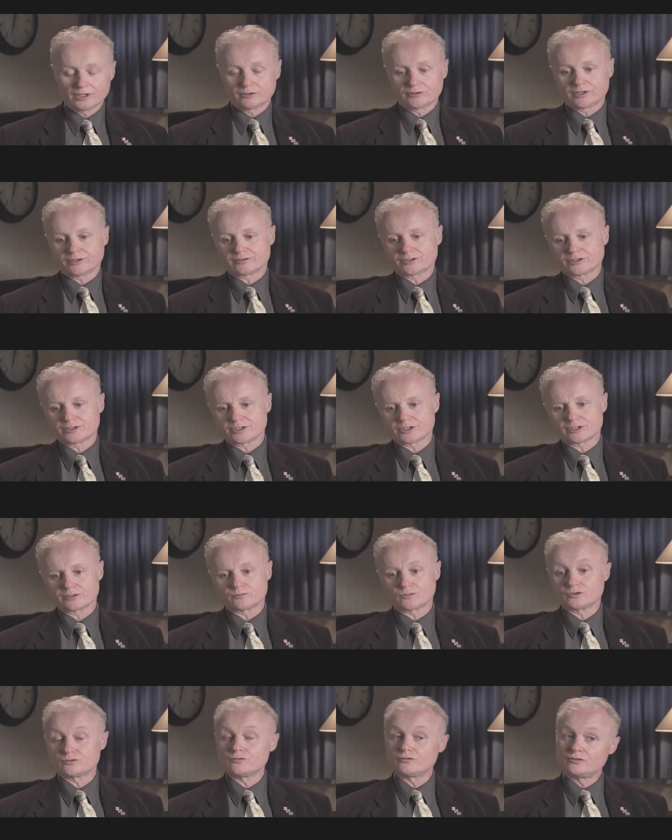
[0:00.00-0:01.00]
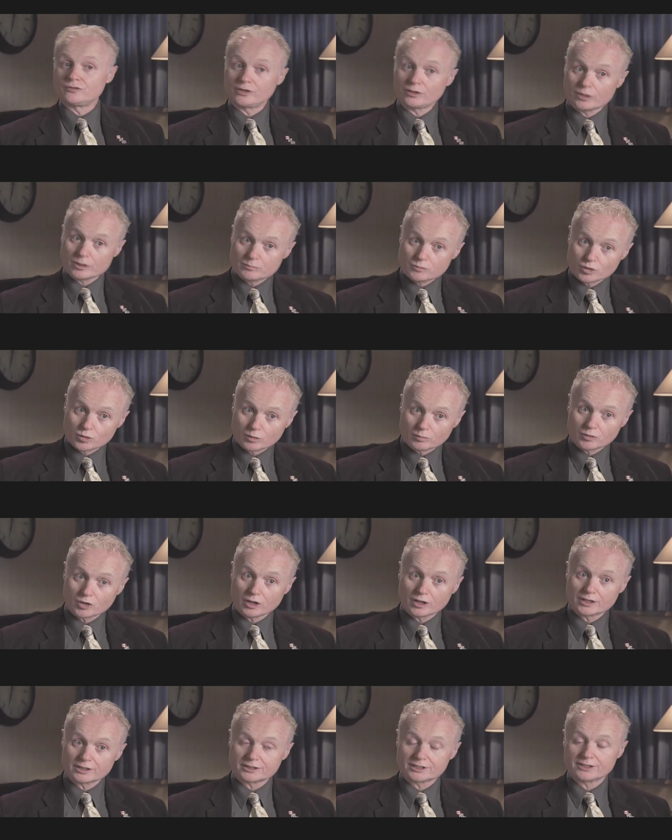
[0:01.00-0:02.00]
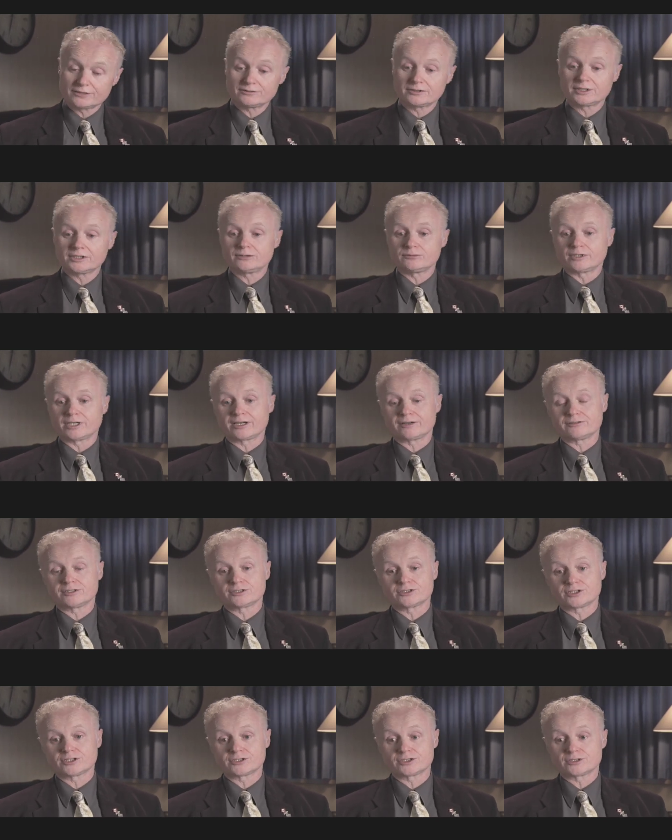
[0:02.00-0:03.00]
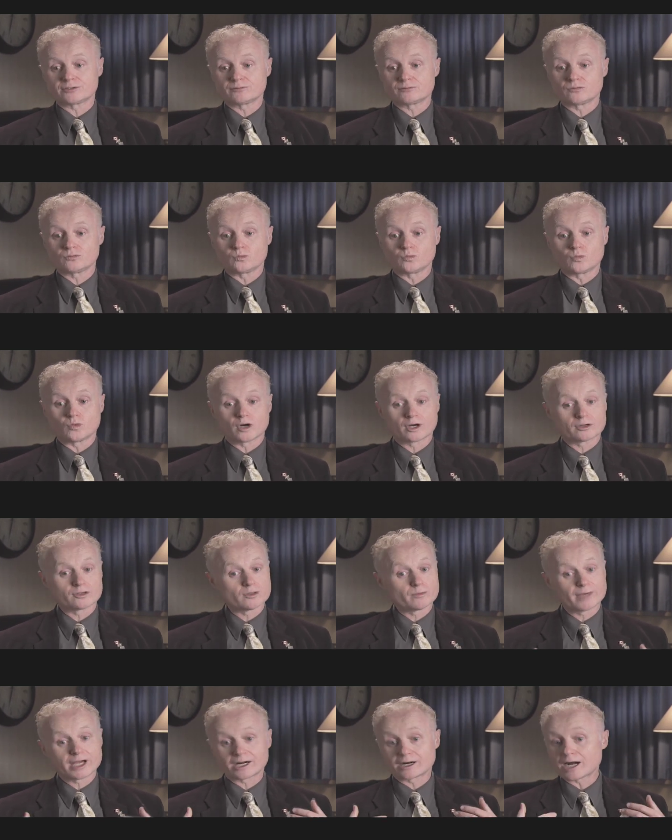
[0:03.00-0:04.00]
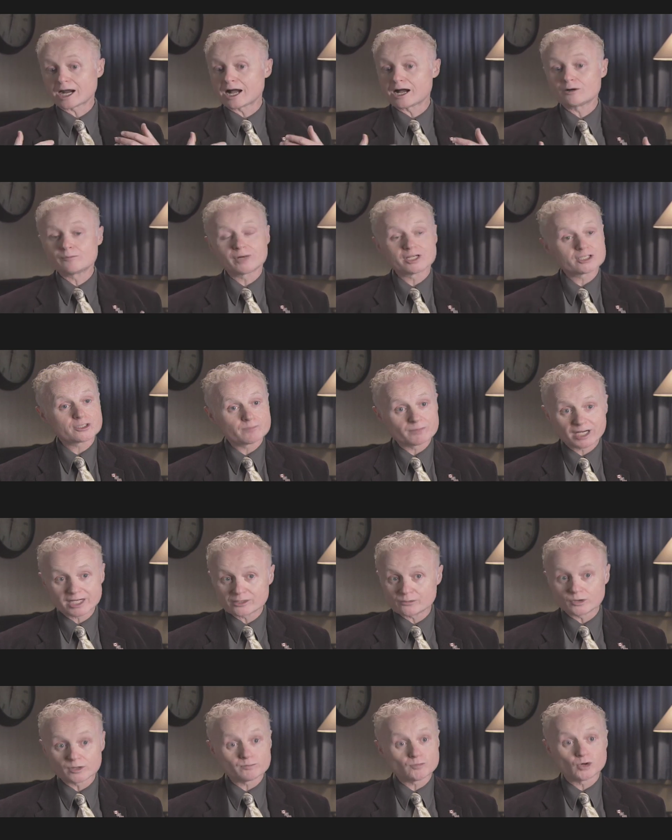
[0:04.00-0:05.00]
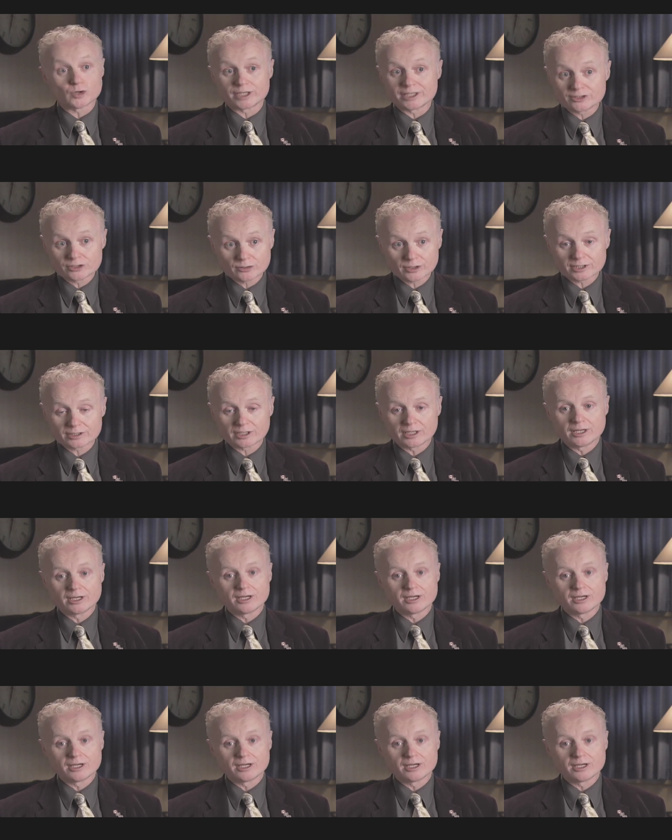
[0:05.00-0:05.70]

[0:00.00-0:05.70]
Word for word: We have a system with very poor productivity. We have a system where no matter how much money we put into it,